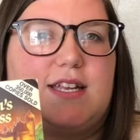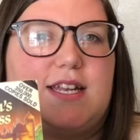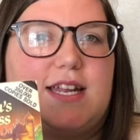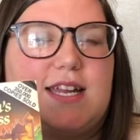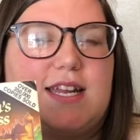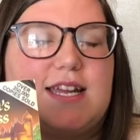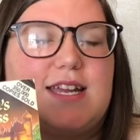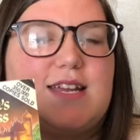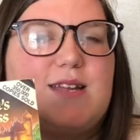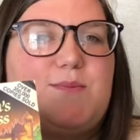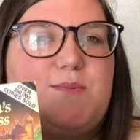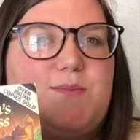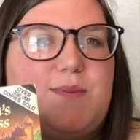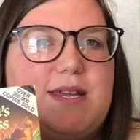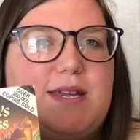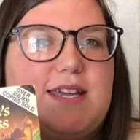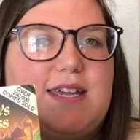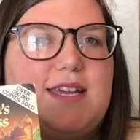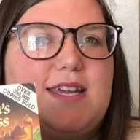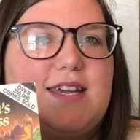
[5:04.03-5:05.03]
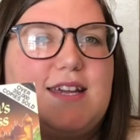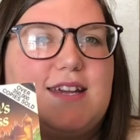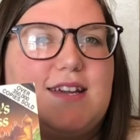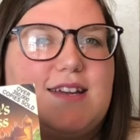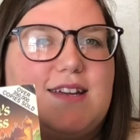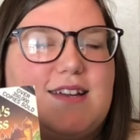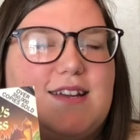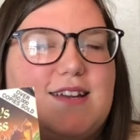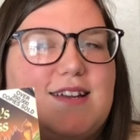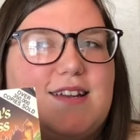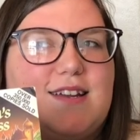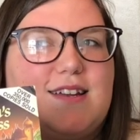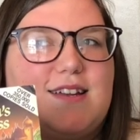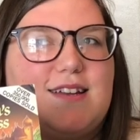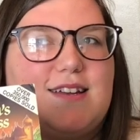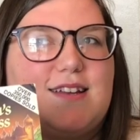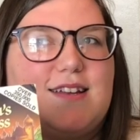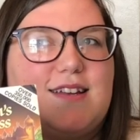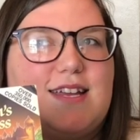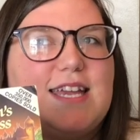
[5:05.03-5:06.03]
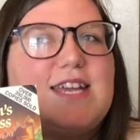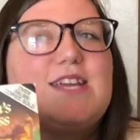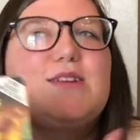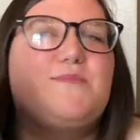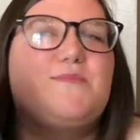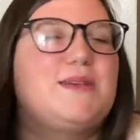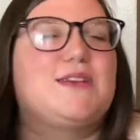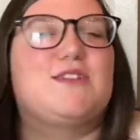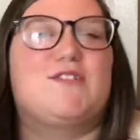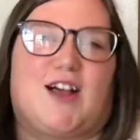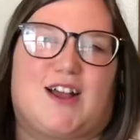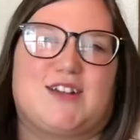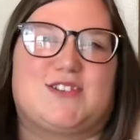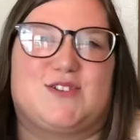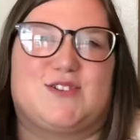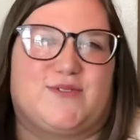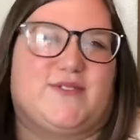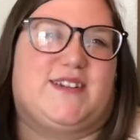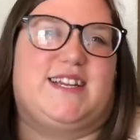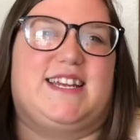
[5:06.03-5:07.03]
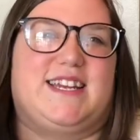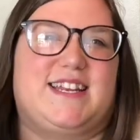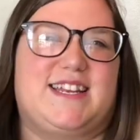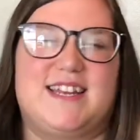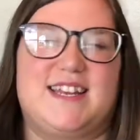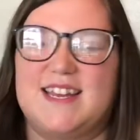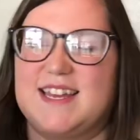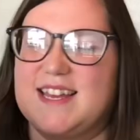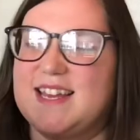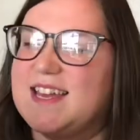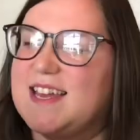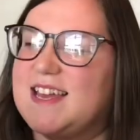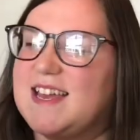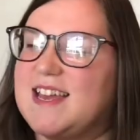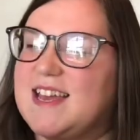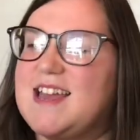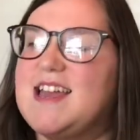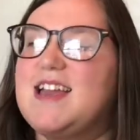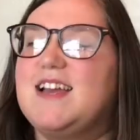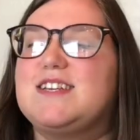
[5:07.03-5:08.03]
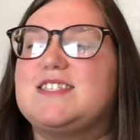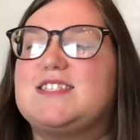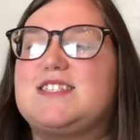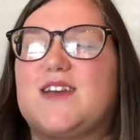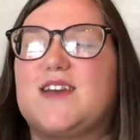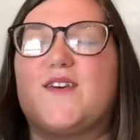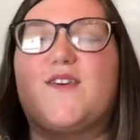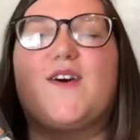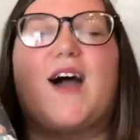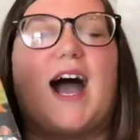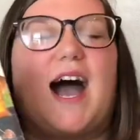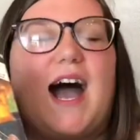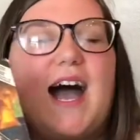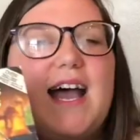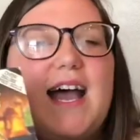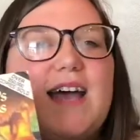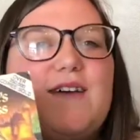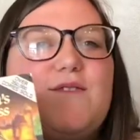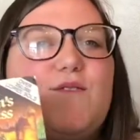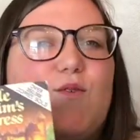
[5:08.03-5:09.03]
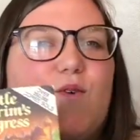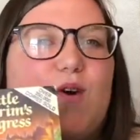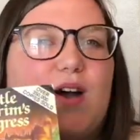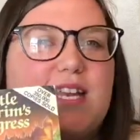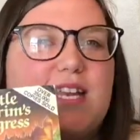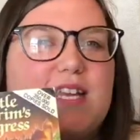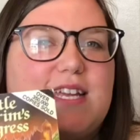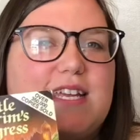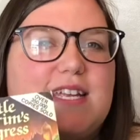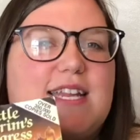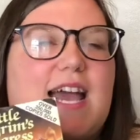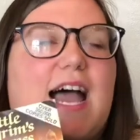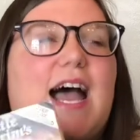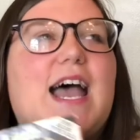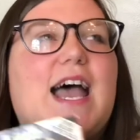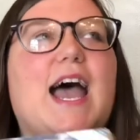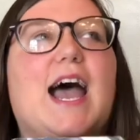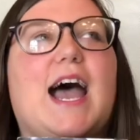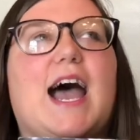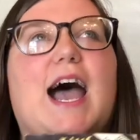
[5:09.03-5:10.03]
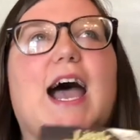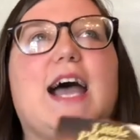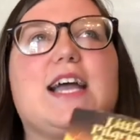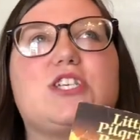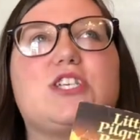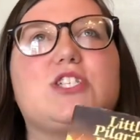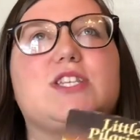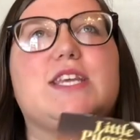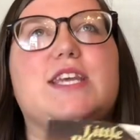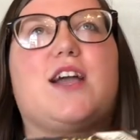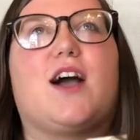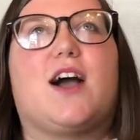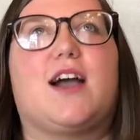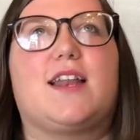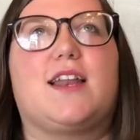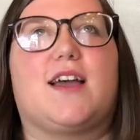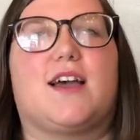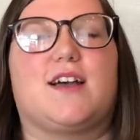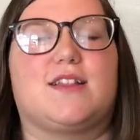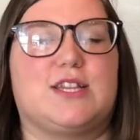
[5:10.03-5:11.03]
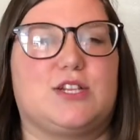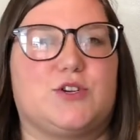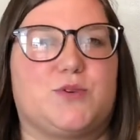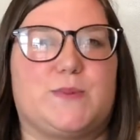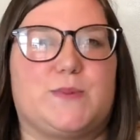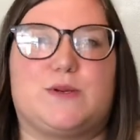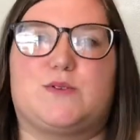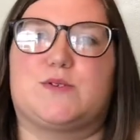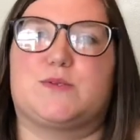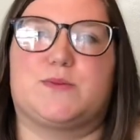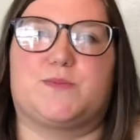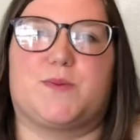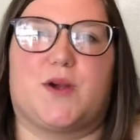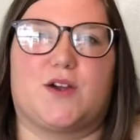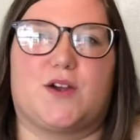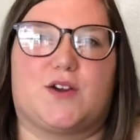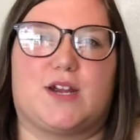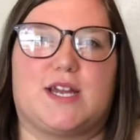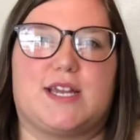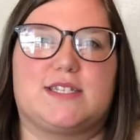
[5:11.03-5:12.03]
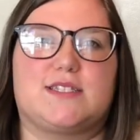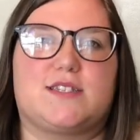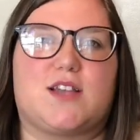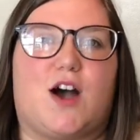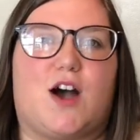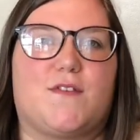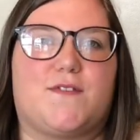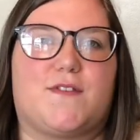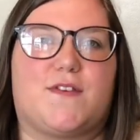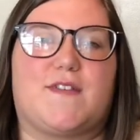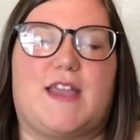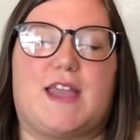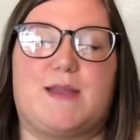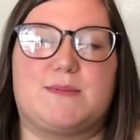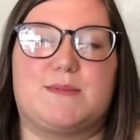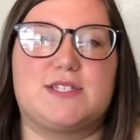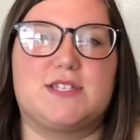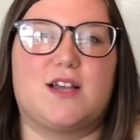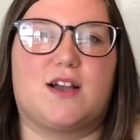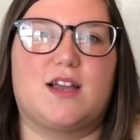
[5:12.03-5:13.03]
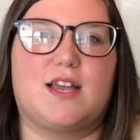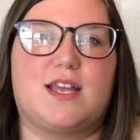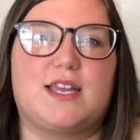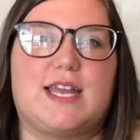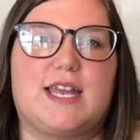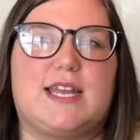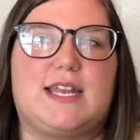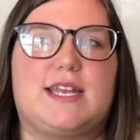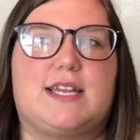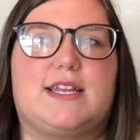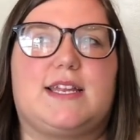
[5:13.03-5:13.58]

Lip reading: and it can be a lot to read. So I actually got a little Pilgrim's Progress off of Amazon, and